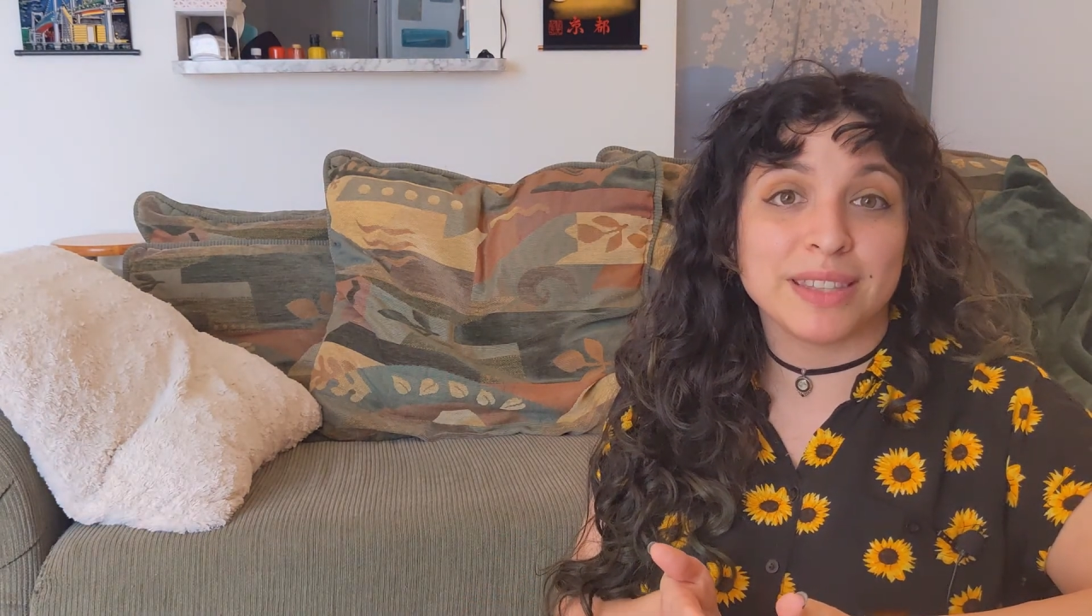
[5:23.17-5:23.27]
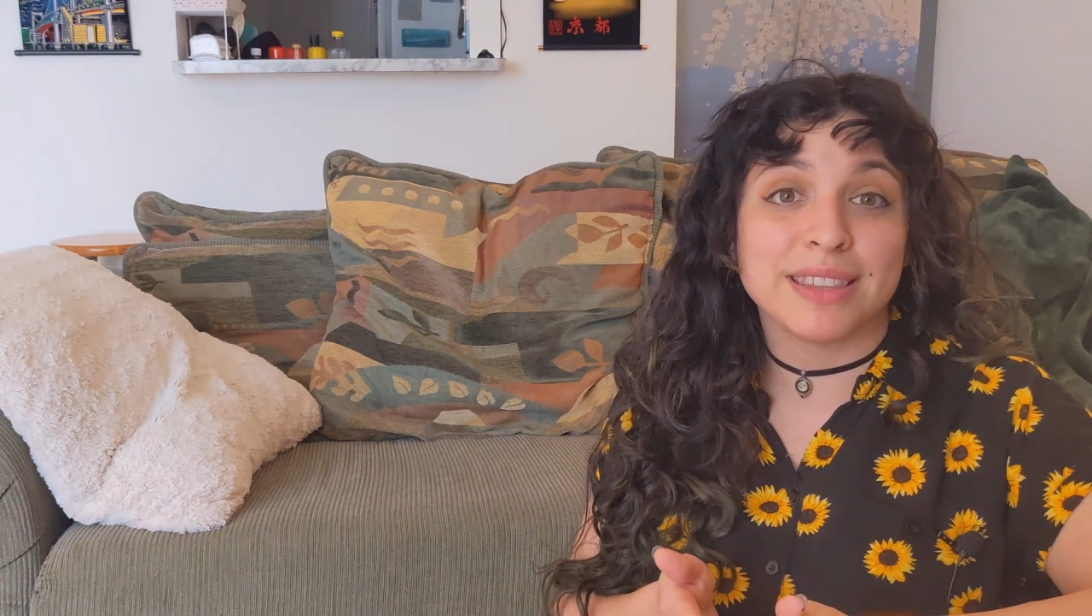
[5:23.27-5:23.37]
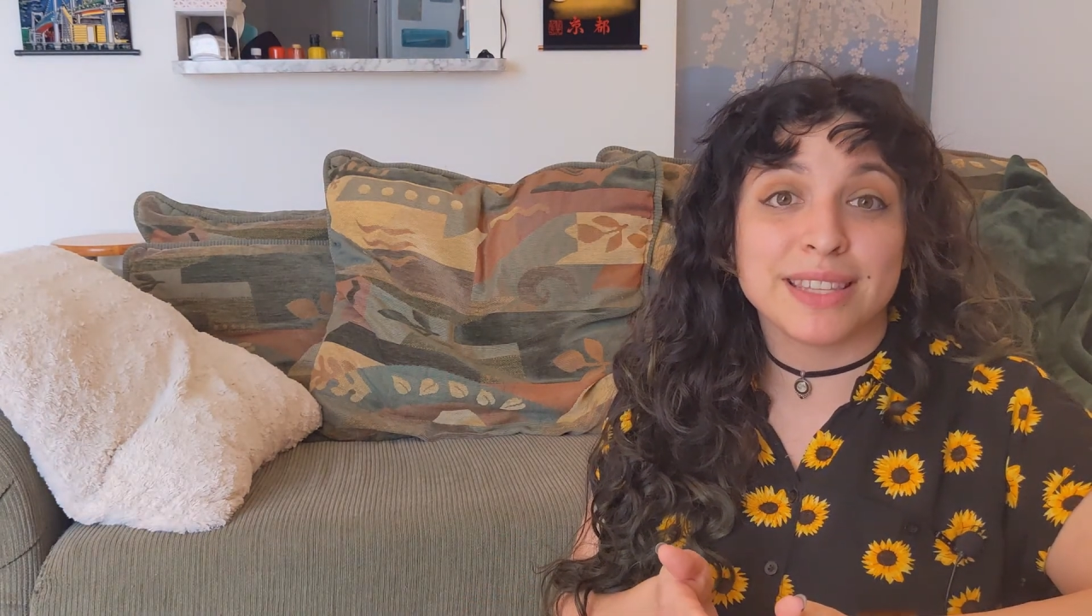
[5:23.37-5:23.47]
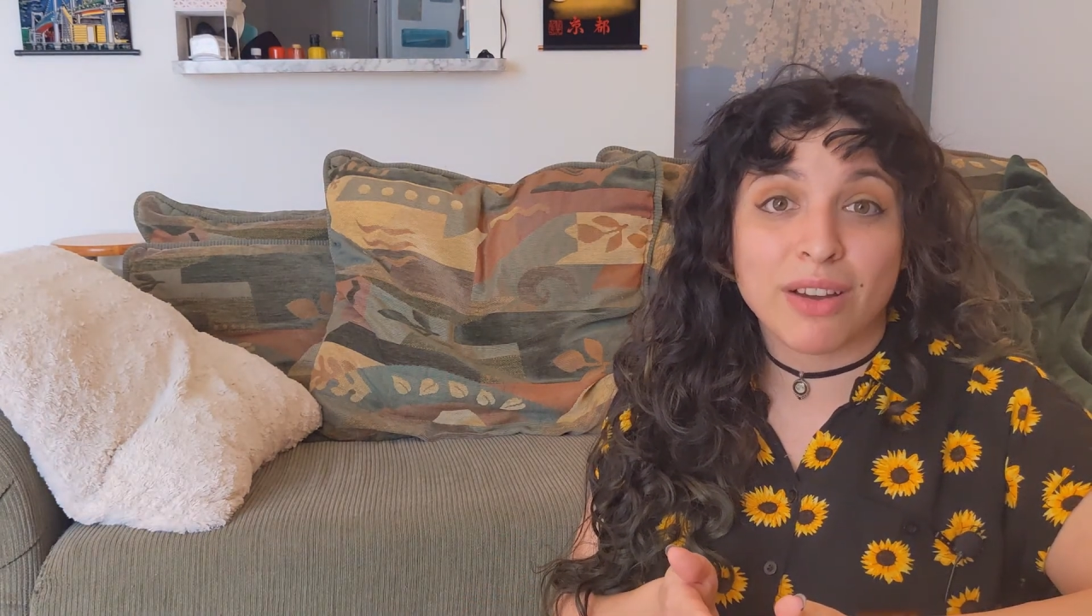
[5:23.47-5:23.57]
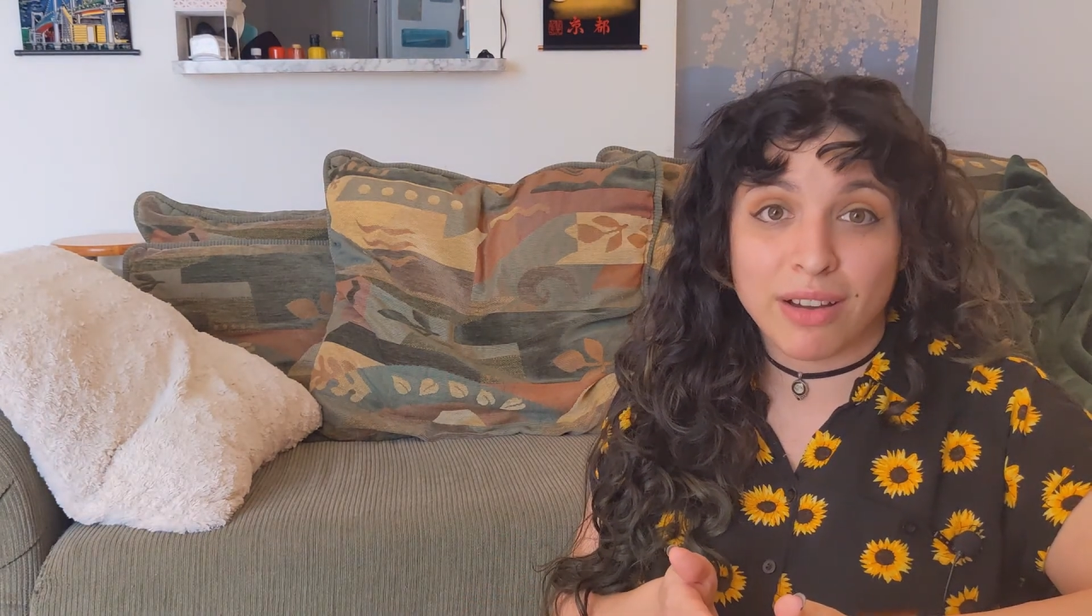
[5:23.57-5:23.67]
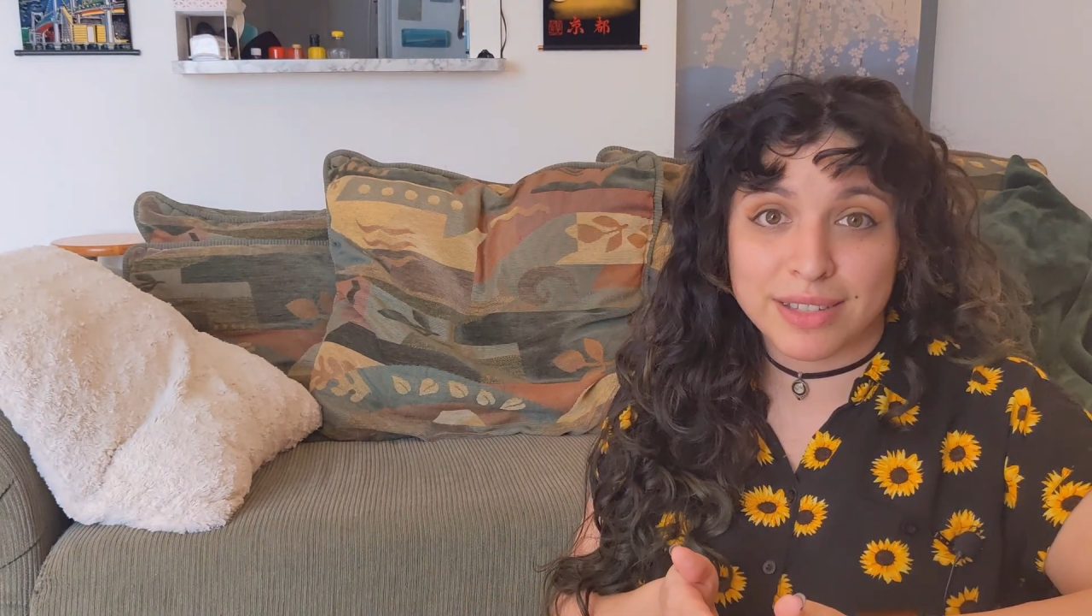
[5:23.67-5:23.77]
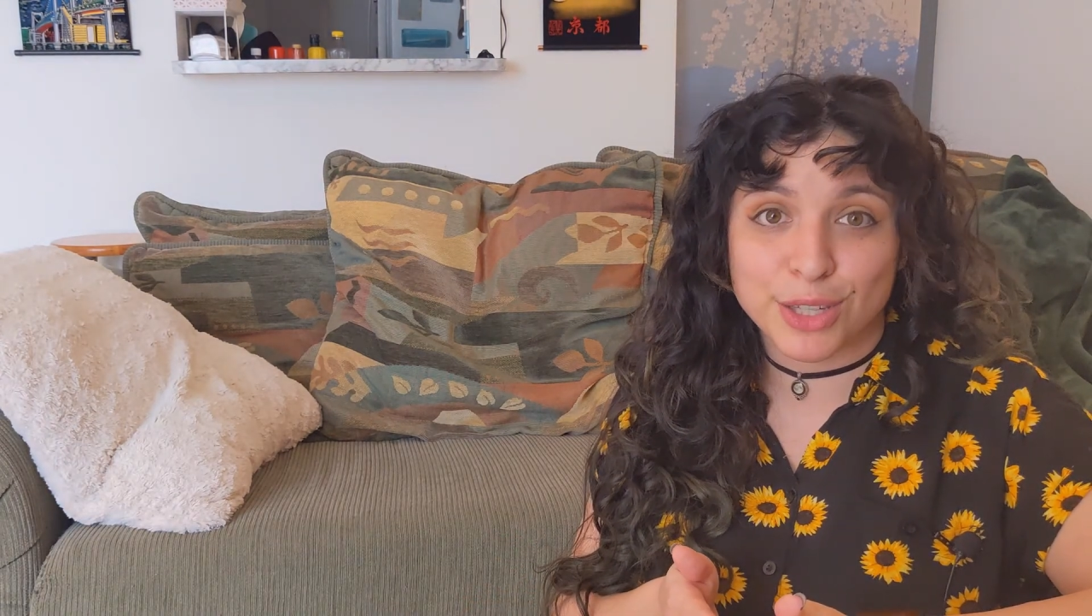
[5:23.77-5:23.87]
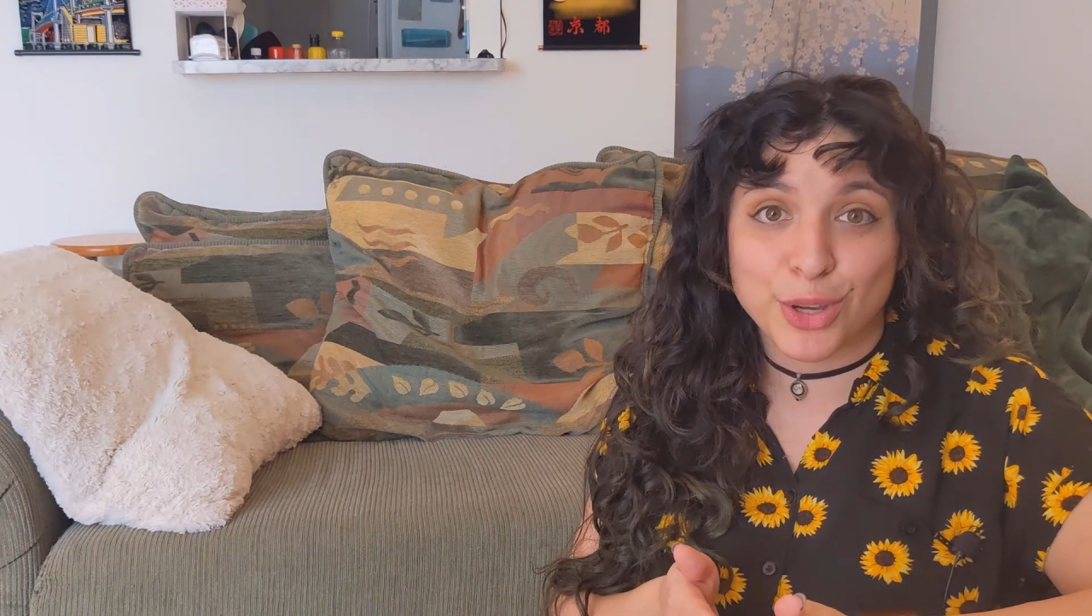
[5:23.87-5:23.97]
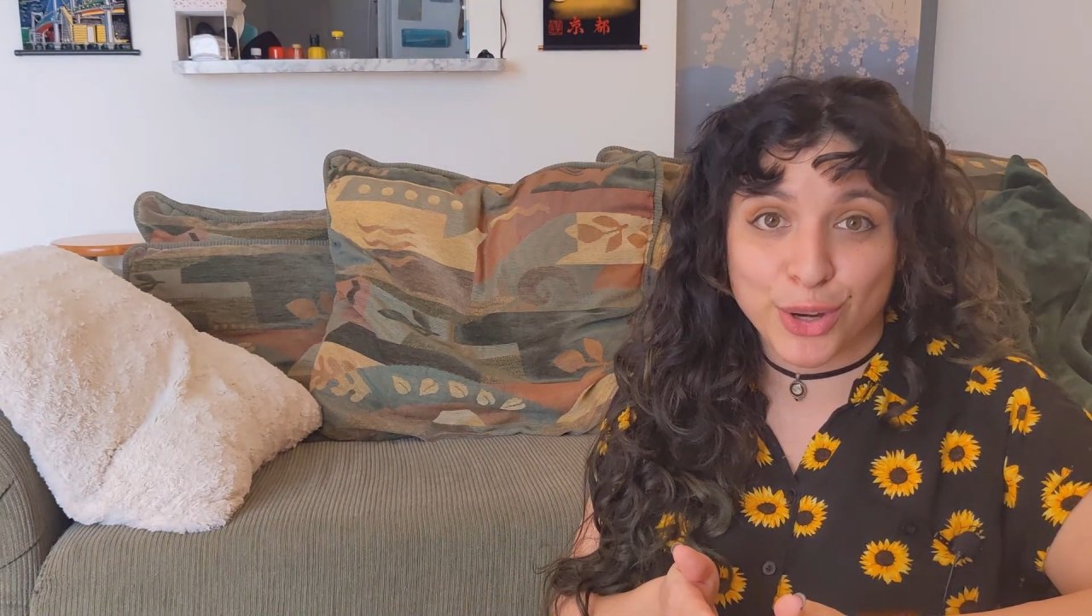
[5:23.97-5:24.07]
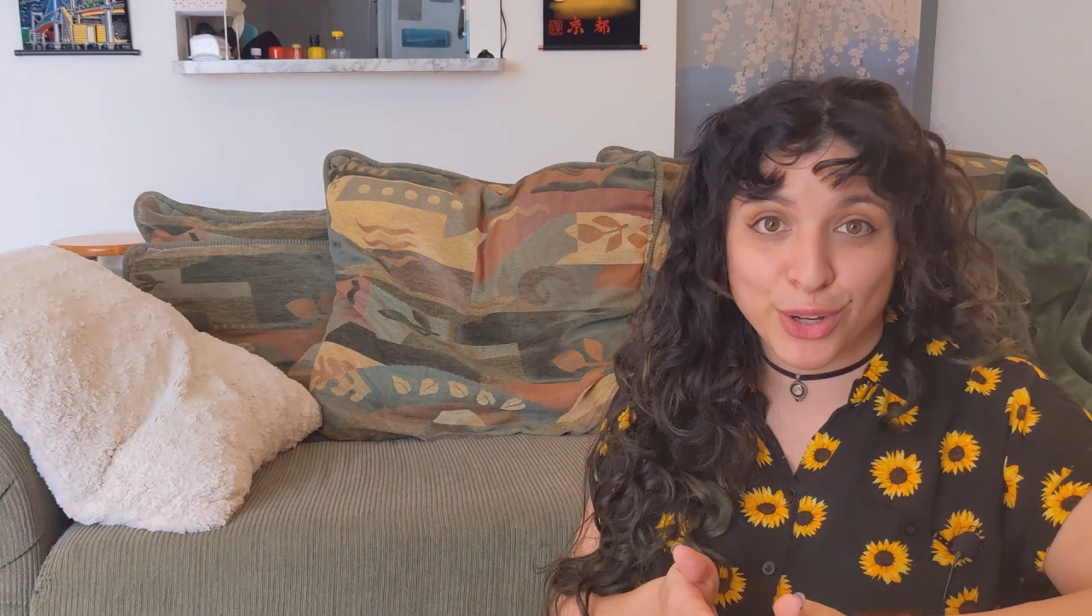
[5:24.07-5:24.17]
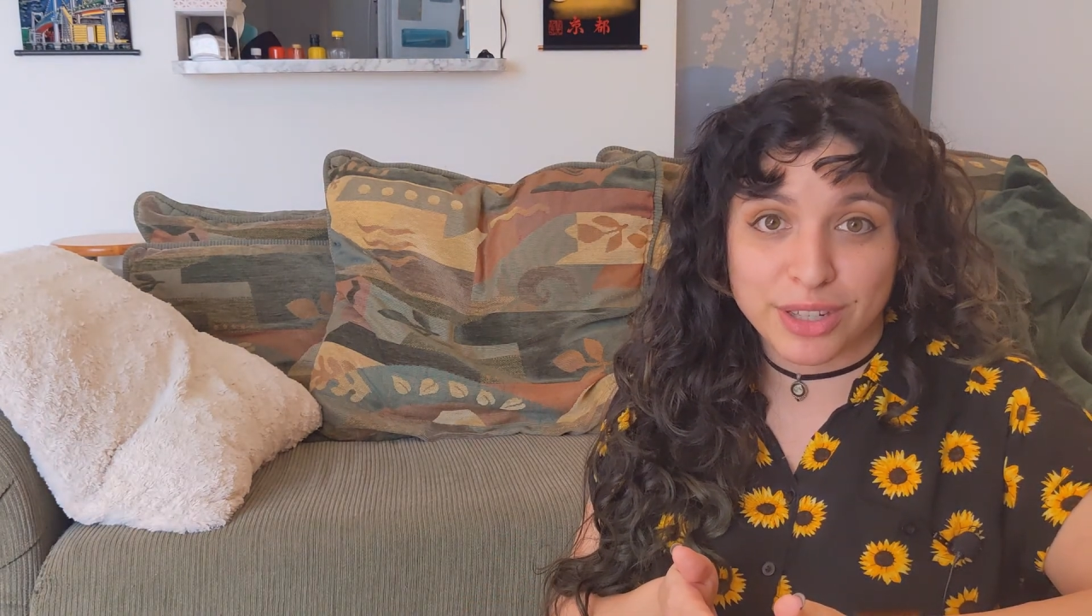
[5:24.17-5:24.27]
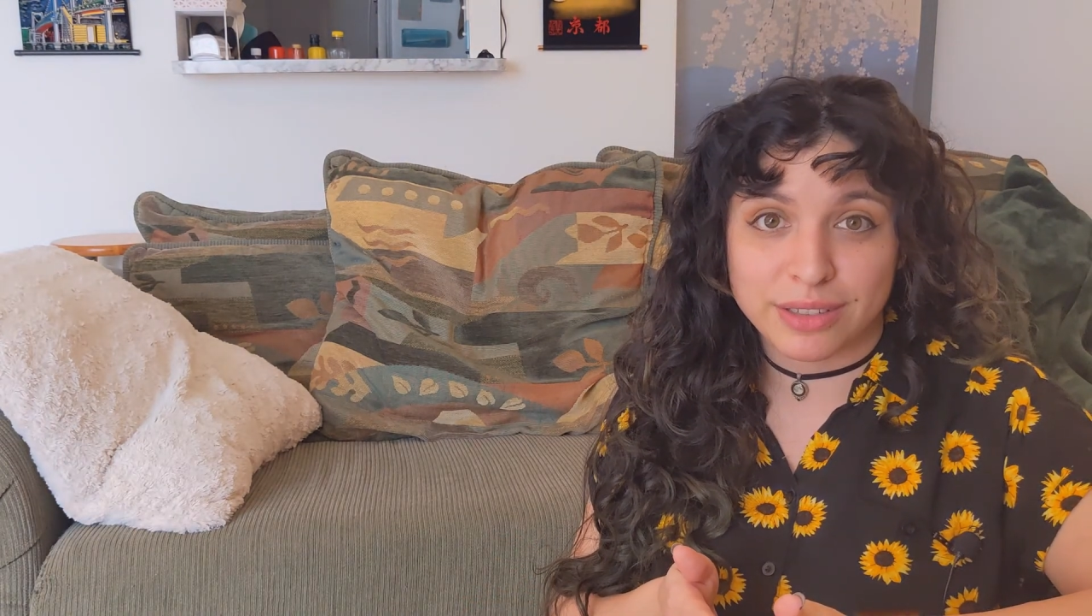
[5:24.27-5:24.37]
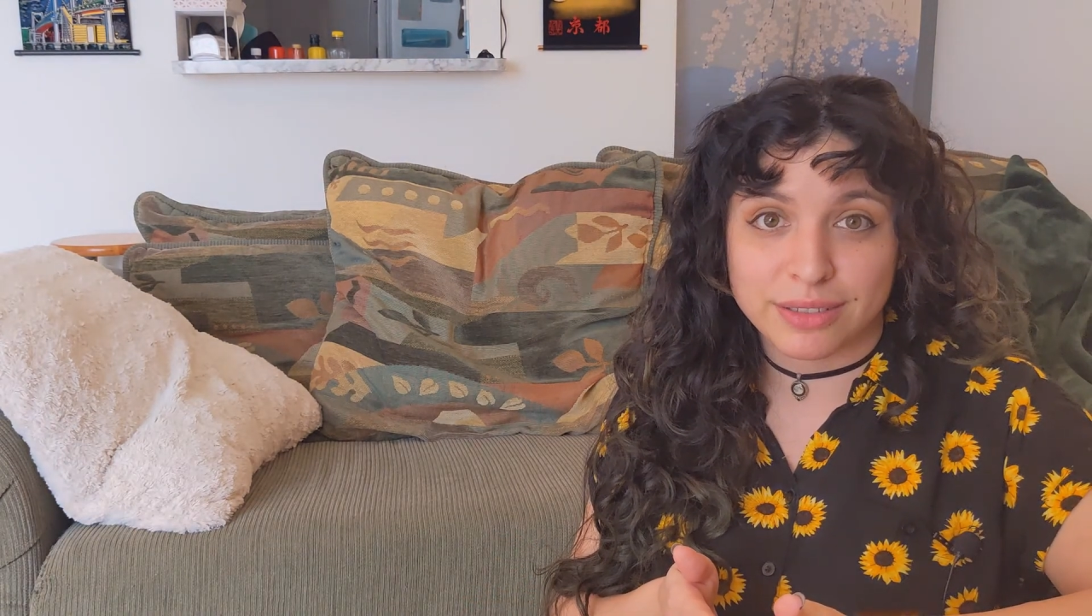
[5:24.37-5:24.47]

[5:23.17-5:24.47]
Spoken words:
that this cost incurred.